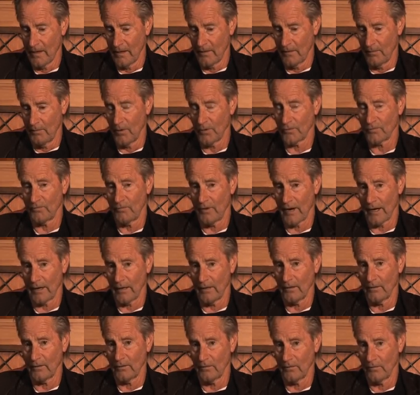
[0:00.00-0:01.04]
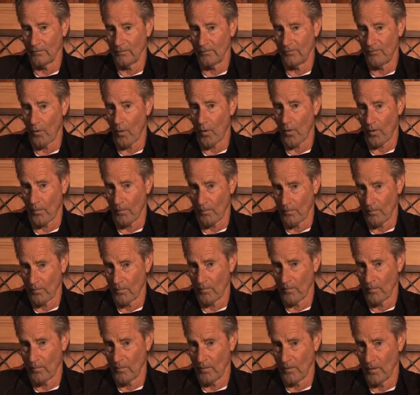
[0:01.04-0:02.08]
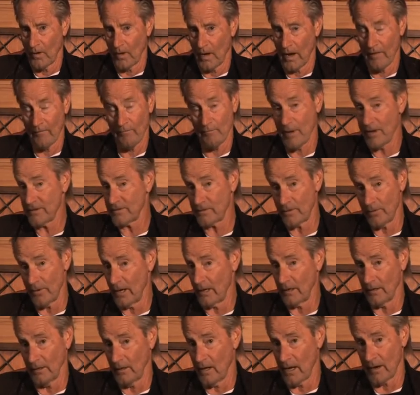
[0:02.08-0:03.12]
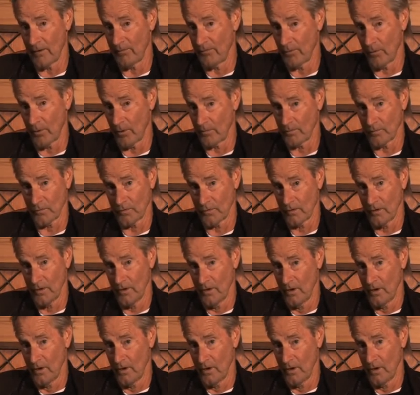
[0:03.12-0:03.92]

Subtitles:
vital form. You know, I've messed around in a lot of forms,